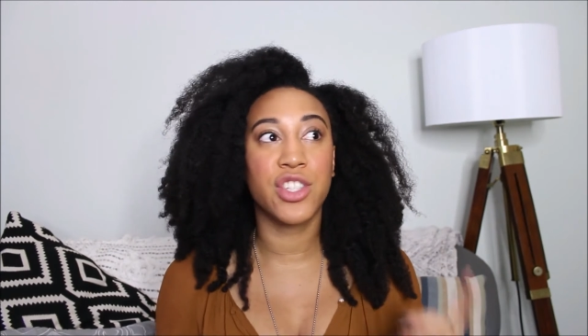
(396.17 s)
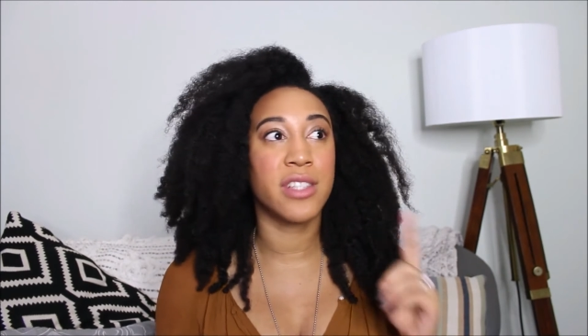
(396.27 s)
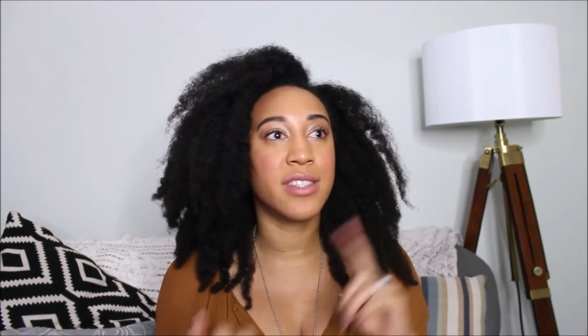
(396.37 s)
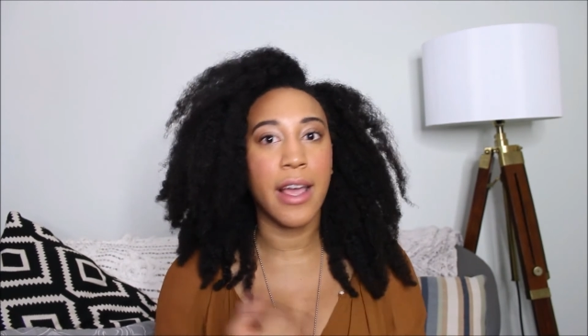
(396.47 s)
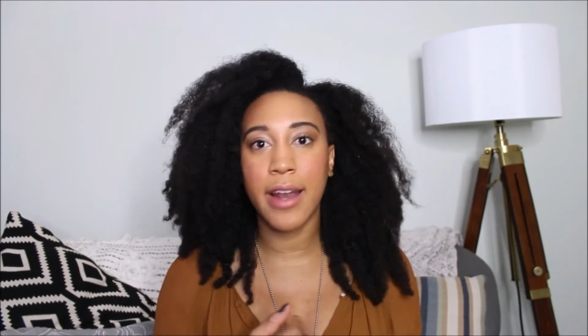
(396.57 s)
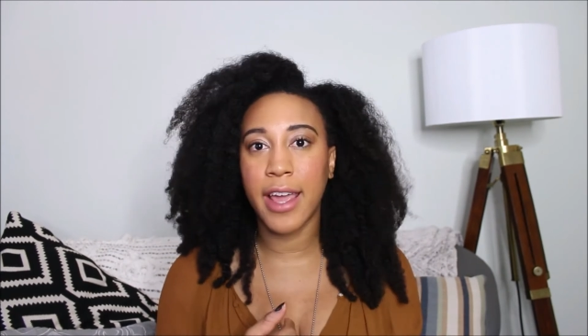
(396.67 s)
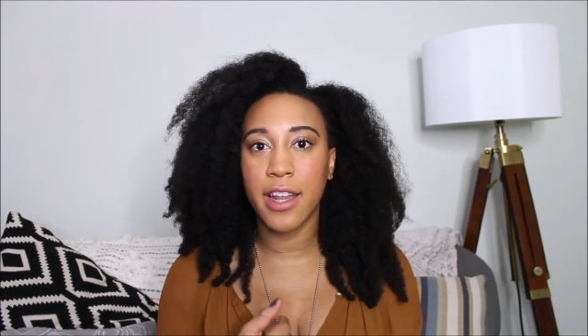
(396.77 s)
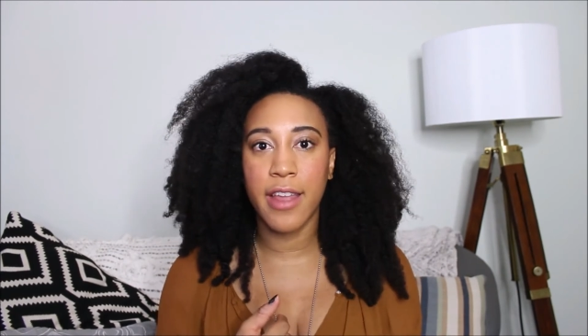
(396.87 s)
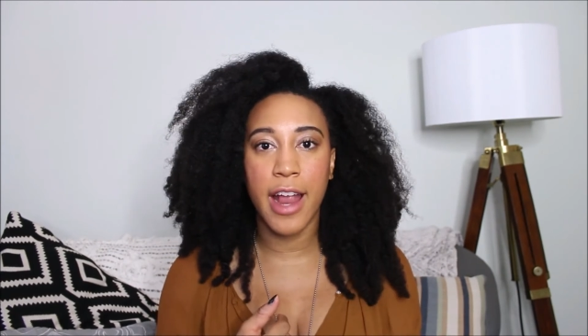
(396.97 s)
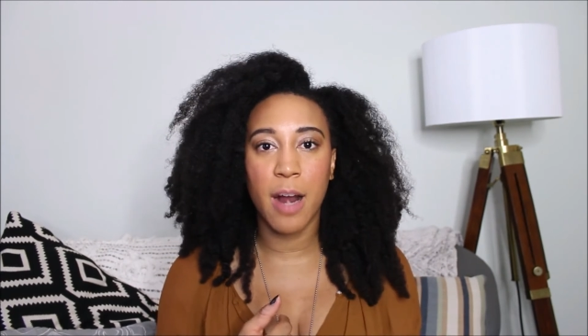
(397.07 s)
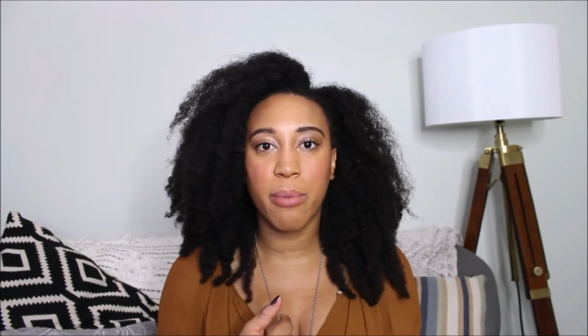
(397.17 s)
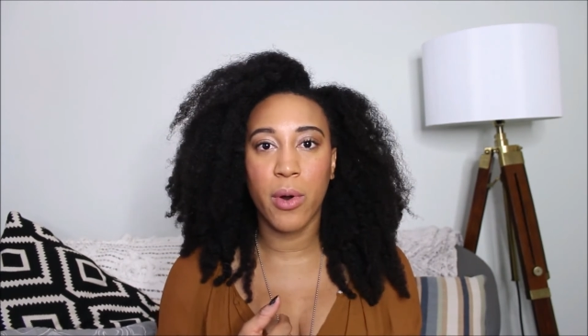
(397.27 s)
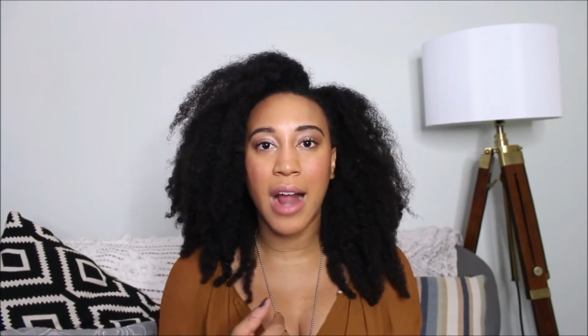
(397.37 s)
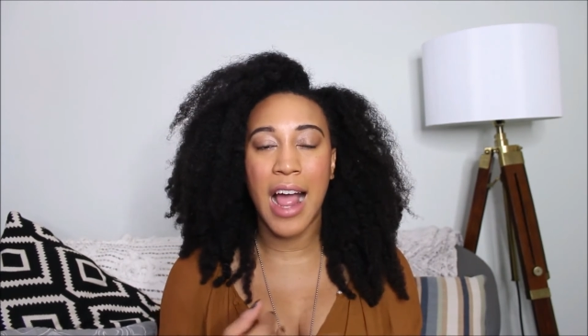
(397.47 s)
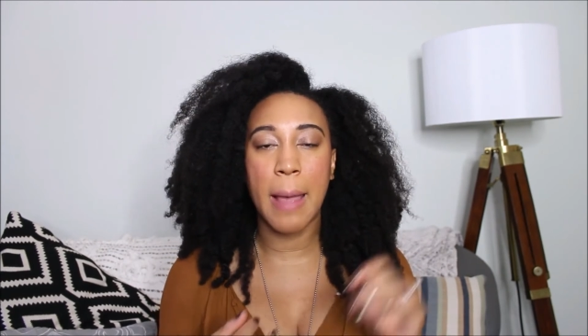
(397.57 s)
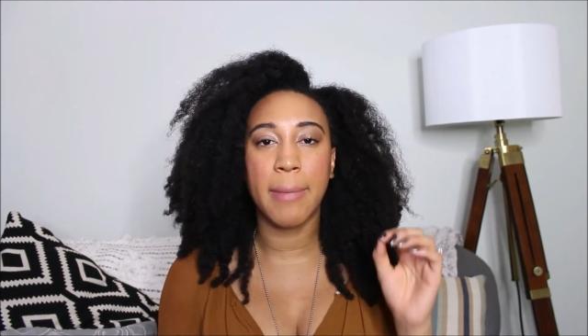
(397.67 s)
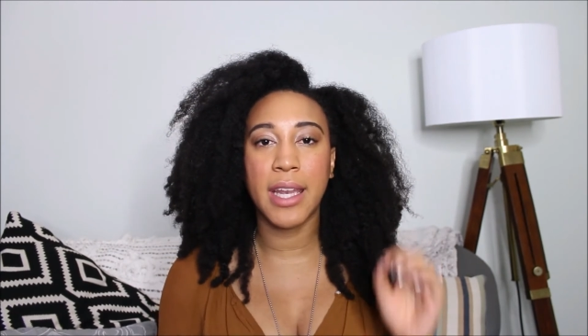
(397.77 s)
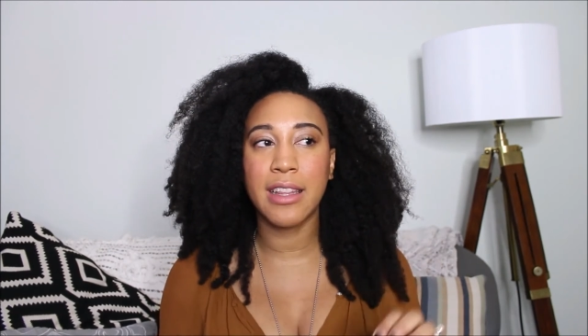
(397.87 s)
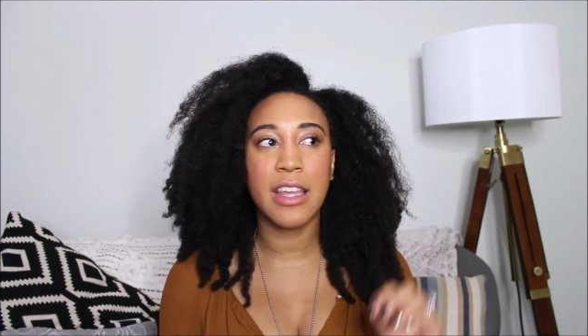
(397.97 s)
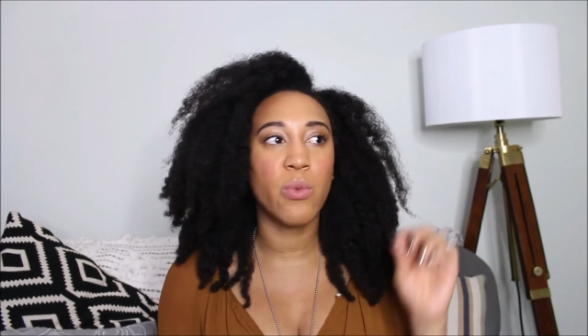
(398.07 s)
The second I get in the airport, I
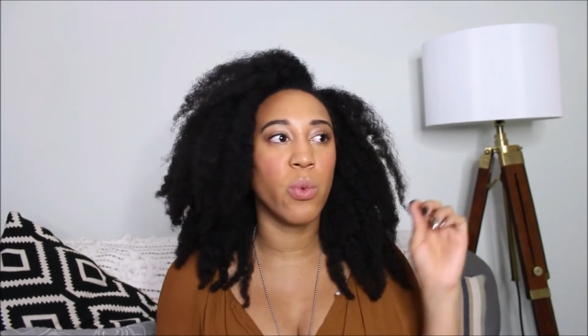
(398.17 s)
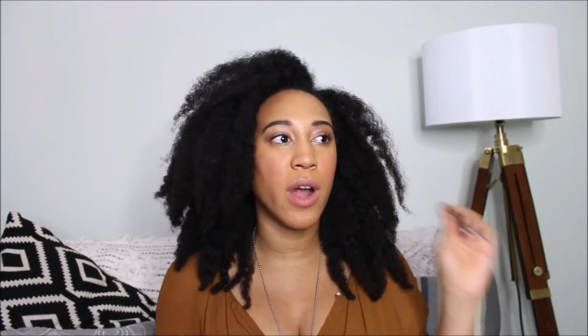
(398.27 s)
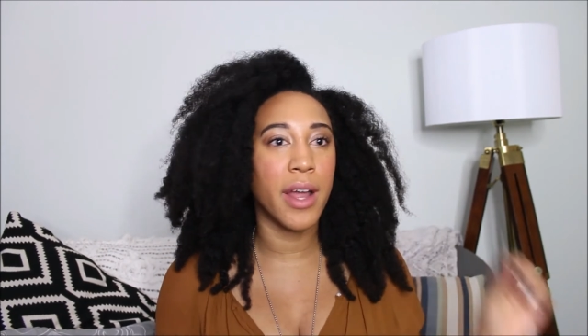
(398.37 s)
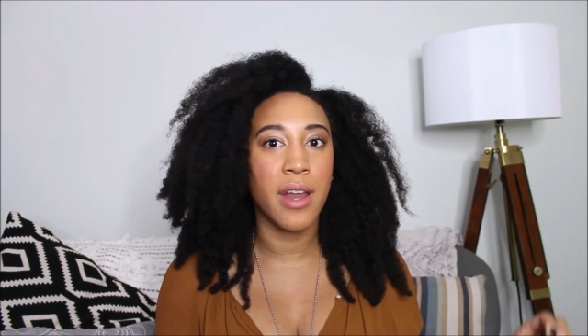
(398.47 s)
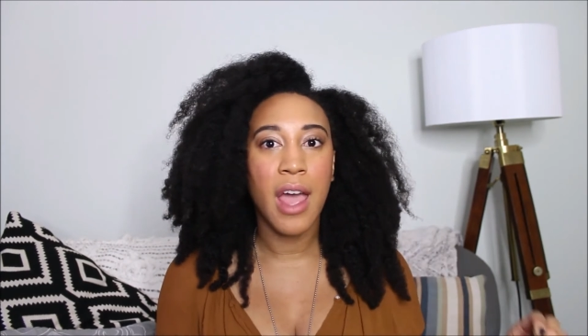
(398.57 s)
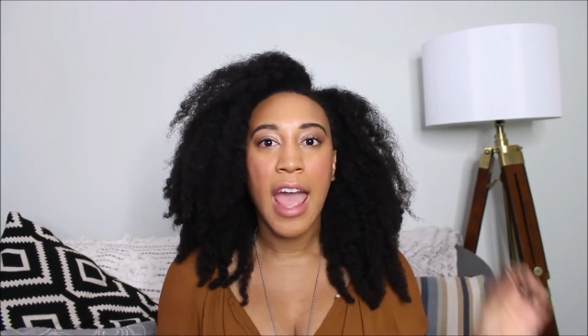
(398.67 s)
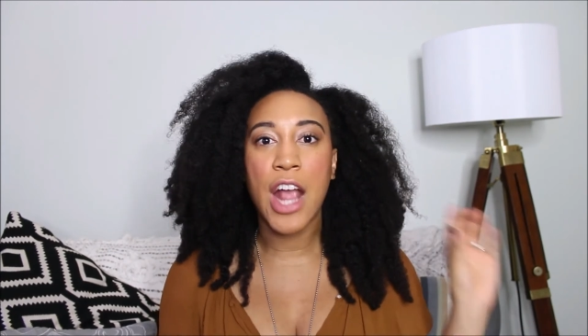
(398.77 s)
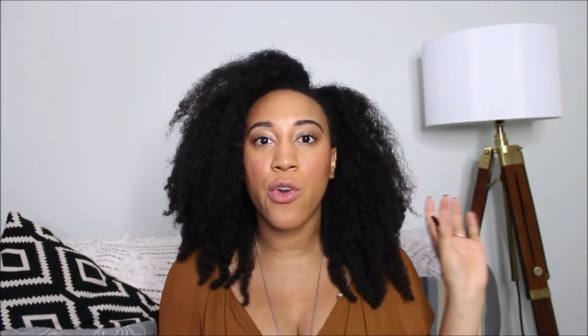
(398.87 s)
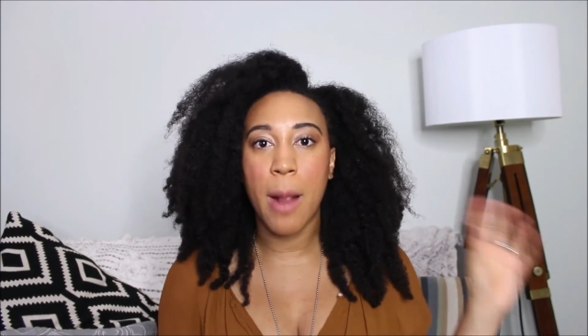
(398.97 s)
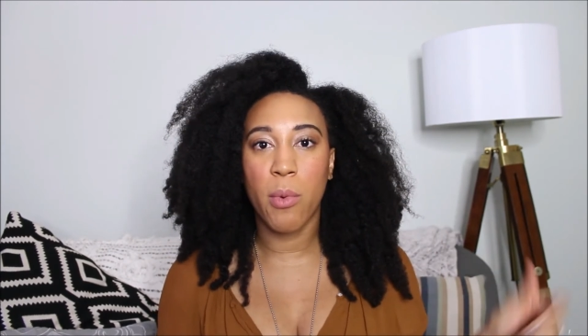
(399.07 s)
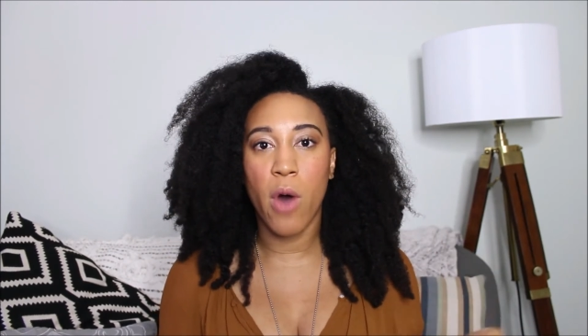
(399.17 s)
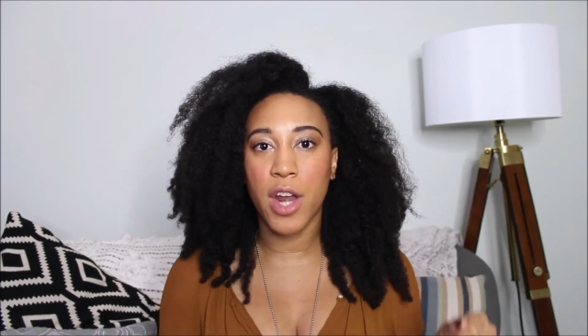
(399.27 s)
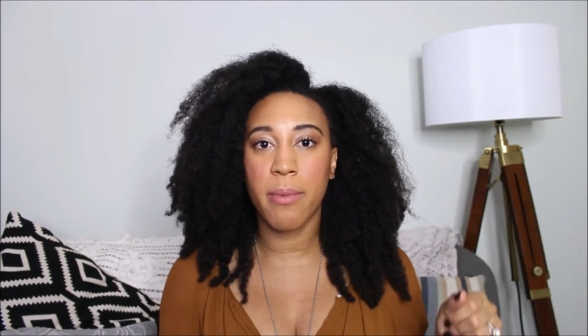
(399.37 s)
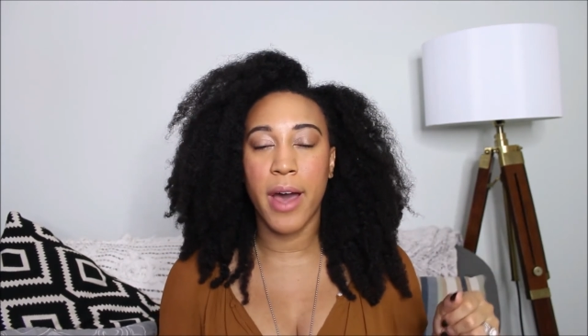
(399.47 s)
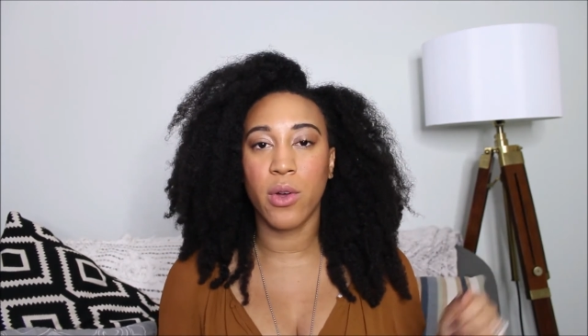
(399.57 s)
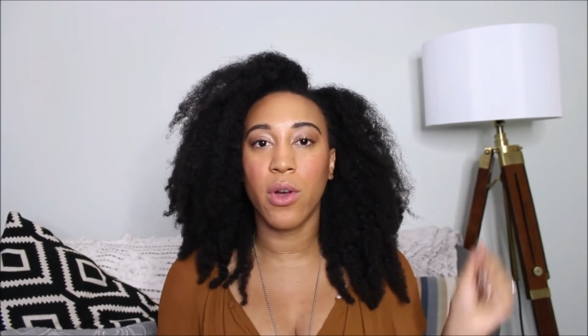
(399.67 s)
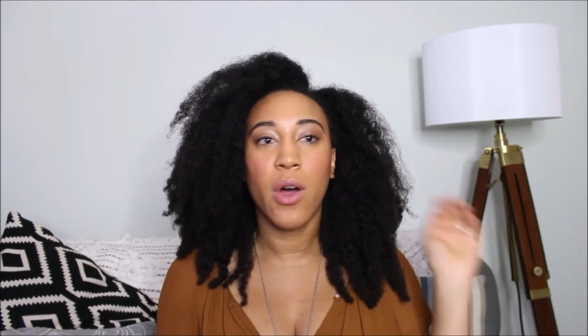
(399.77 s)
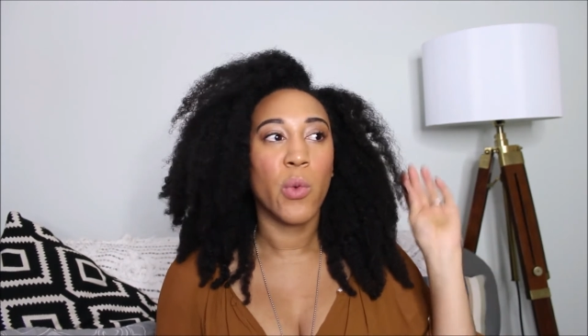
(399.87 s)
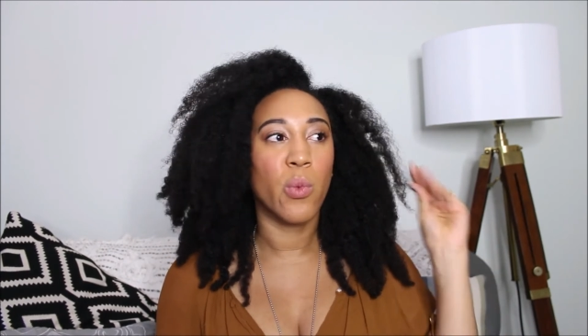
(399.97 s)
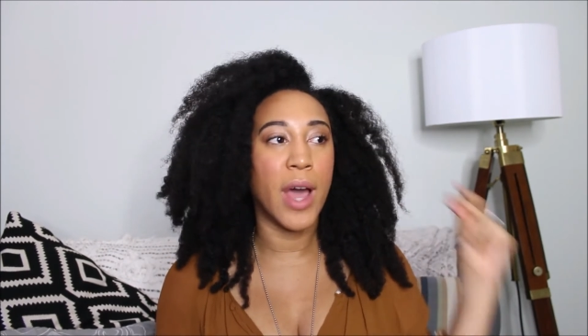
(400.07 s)
immediately run and grab a water
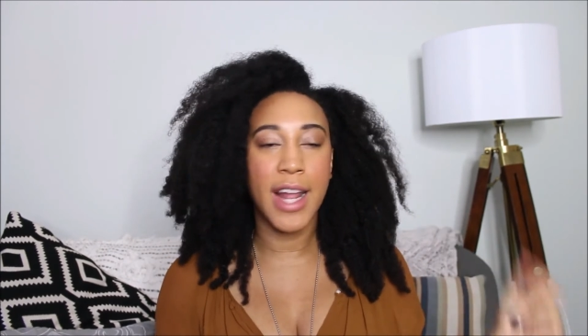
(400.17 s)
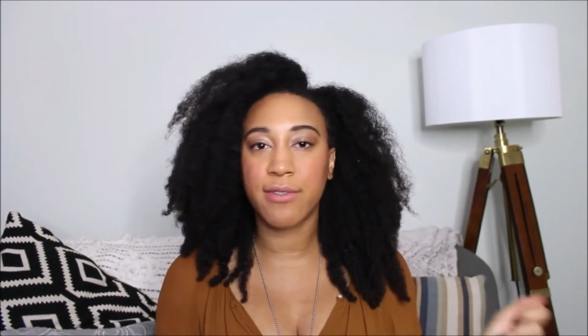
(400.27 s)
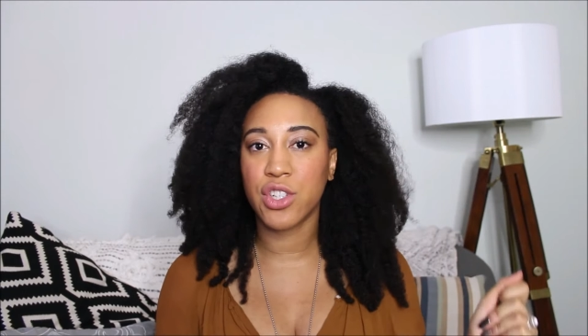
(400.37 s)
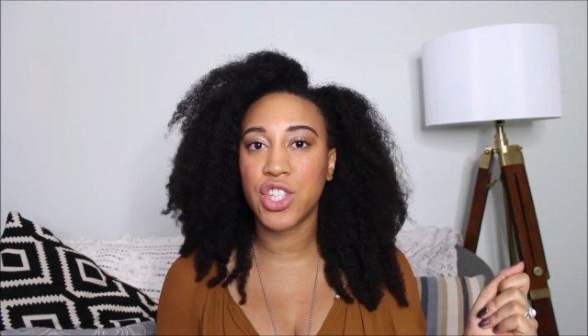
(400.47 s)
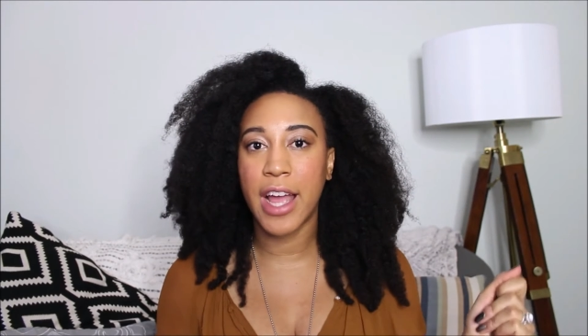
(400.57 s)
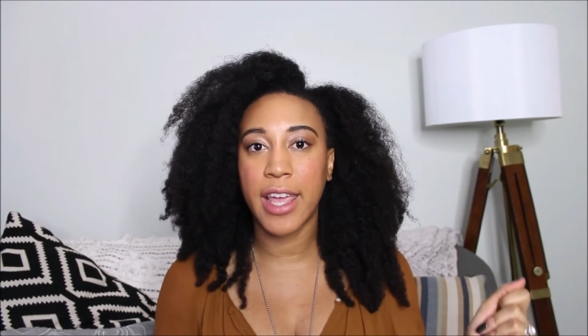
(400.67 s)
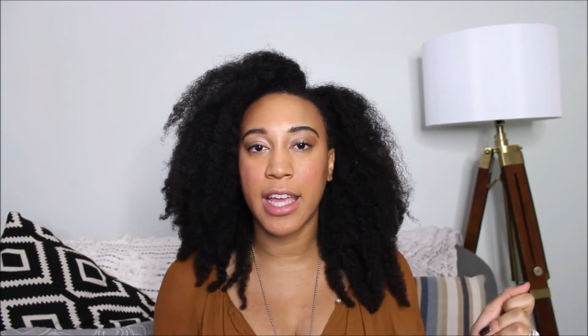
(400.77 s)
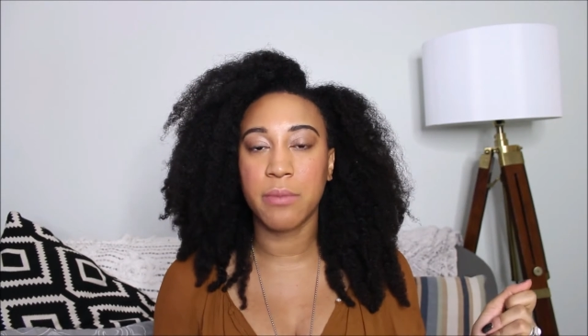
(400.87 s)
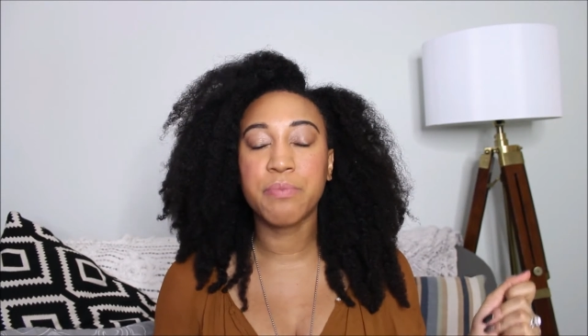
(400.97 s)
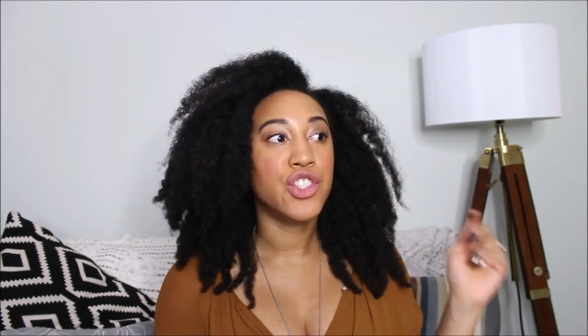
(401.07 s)
bottle right after check-in,